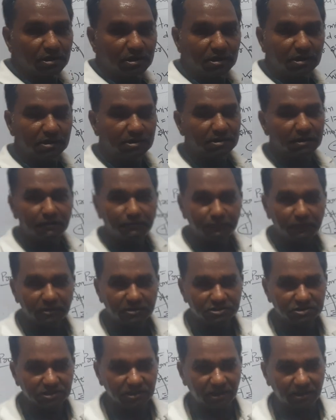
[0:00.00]
In the
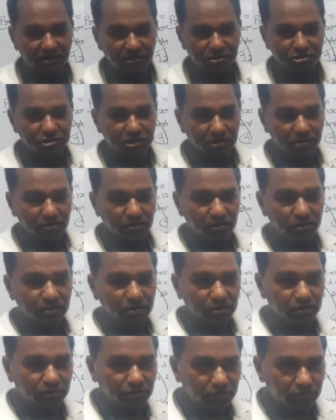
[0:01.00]
first condition,
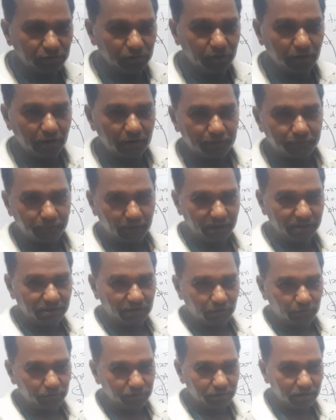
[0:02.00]
you have find
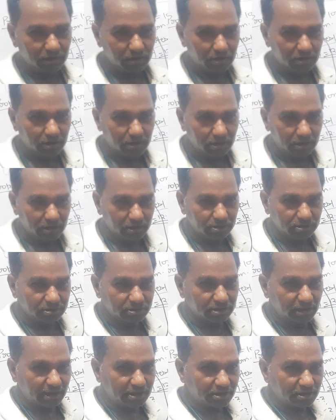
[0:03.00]
out
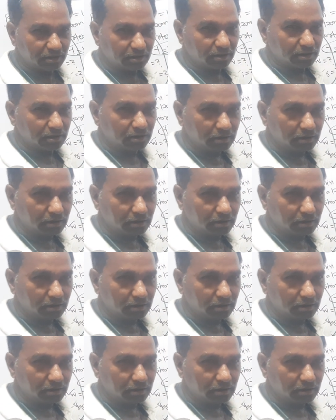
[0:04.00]
that